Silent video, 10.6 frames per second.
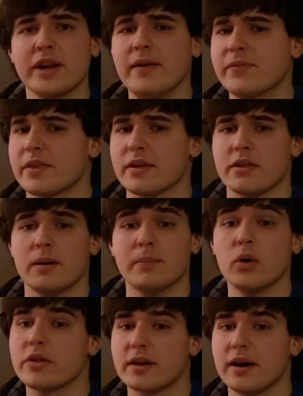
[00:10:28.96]
emphasis on
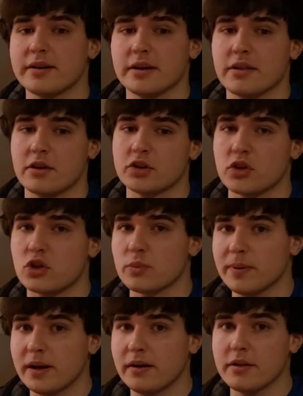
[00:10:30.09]
bonus content such as
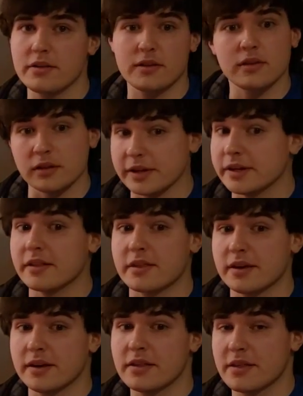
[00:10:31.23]
supercuts, deleted
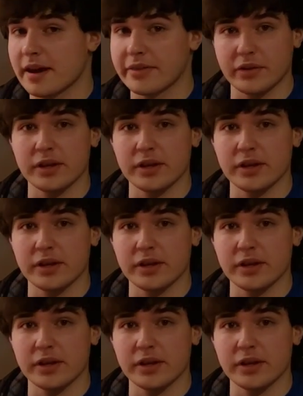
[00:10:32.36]
scenes, and the